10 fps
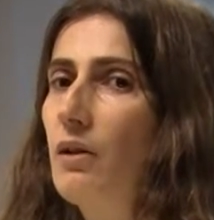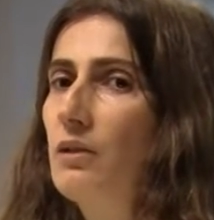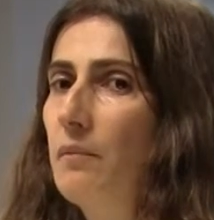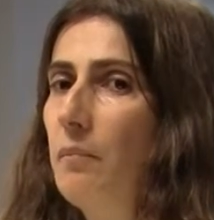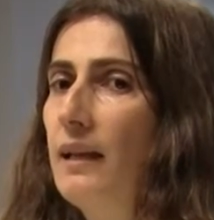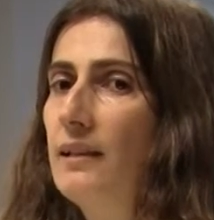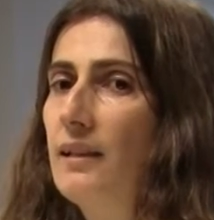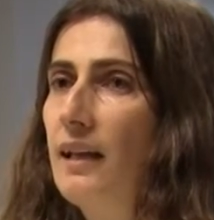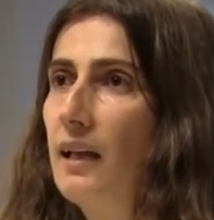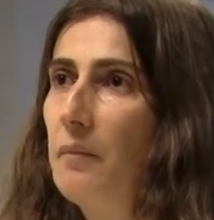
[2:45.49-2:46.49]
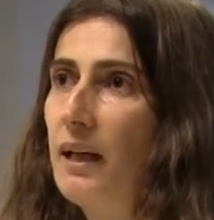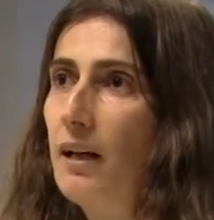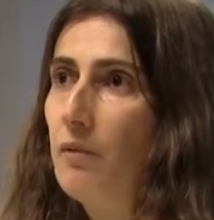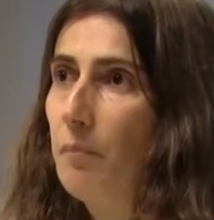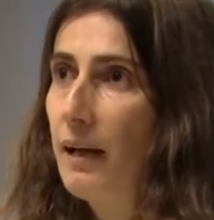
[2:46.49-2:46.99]
contemplate the chemical
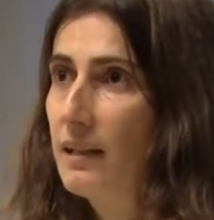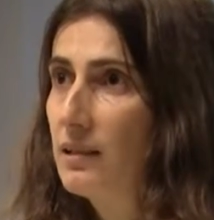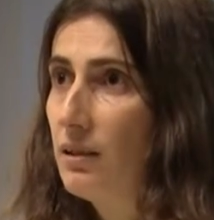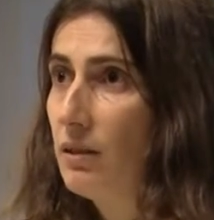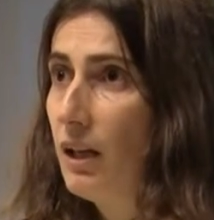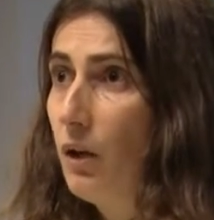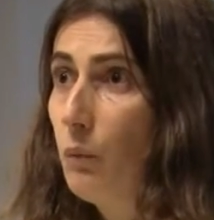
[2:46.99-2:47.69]
compaction.